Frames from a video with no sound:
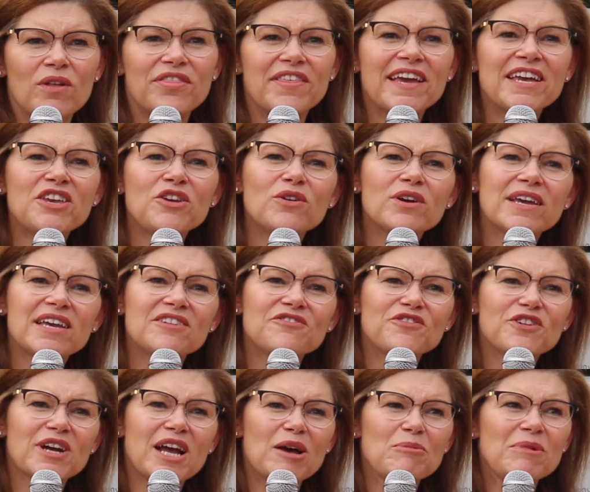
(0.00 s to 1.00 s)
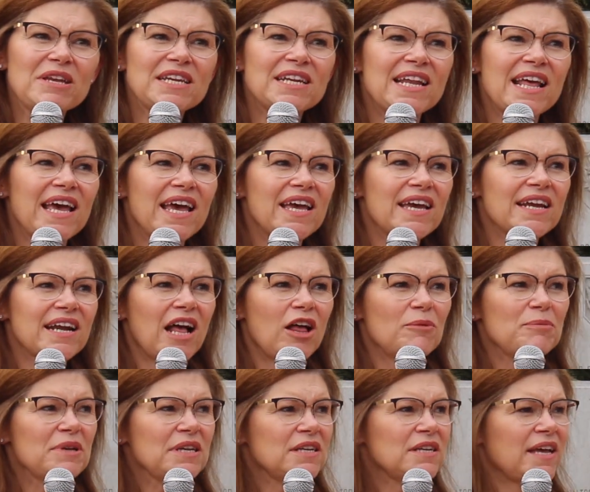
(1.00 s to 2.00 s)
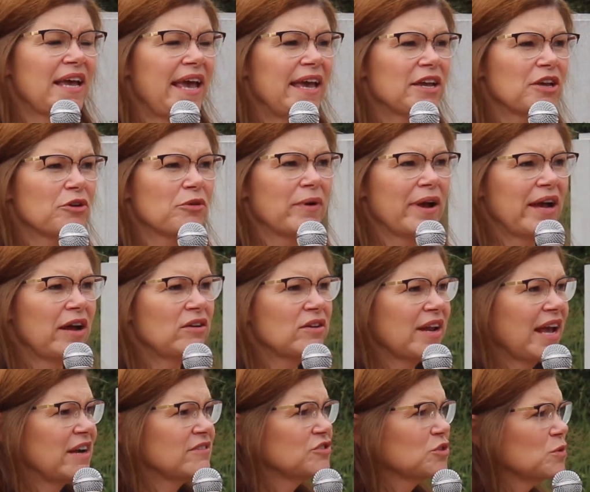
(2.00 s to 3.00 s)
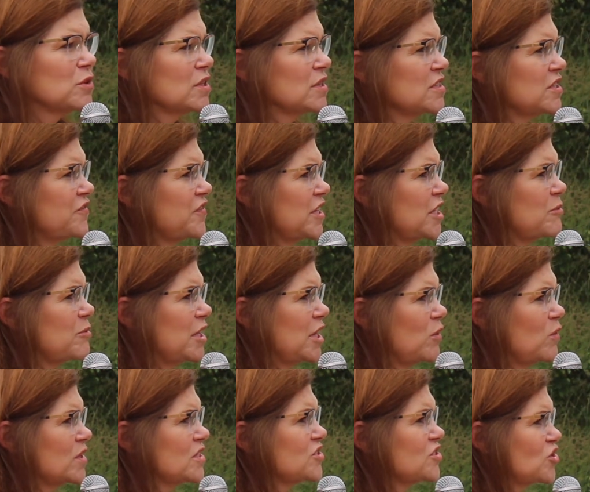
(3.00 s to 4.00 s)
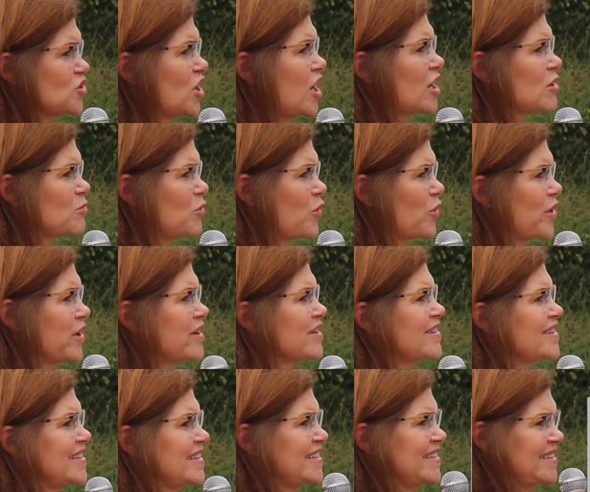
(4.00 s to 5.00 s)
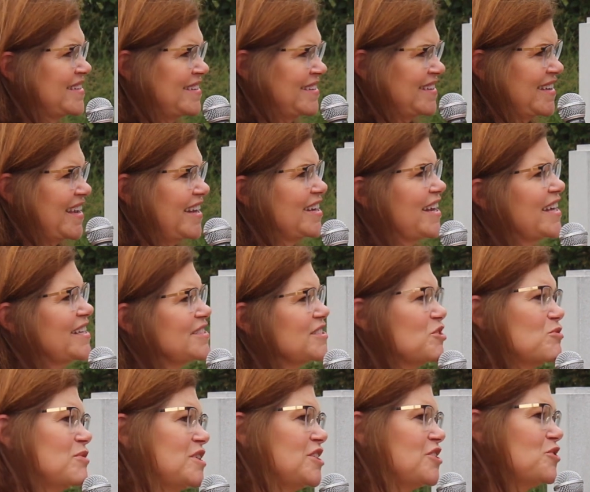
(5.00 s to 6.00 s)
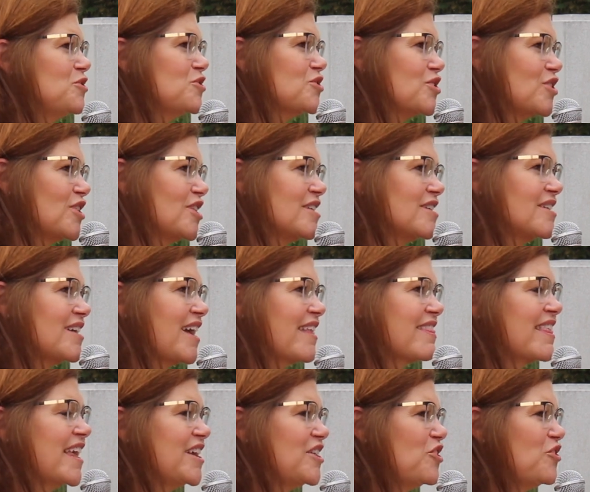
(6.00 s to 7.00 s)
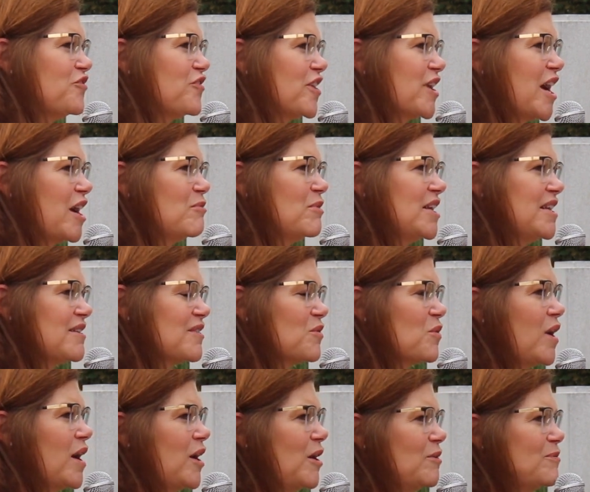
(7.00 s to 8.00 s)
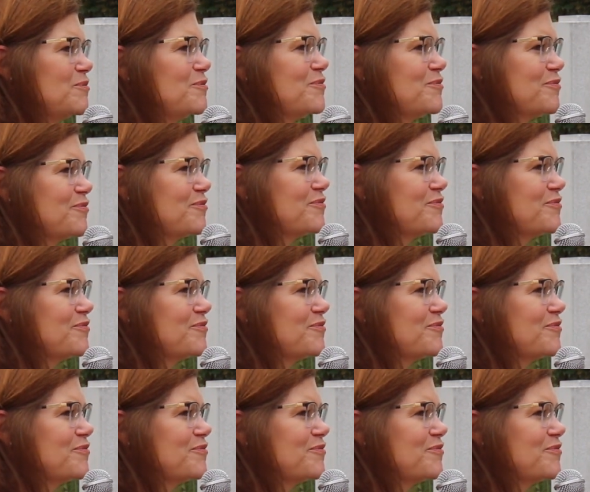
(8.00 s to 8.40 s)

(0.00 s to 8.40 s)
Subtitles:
Well, thank you again for coming today, and I'll be hanging around afterwards if anybody wants to talk more. And nice to meet you, sir. I thank you for coming as well.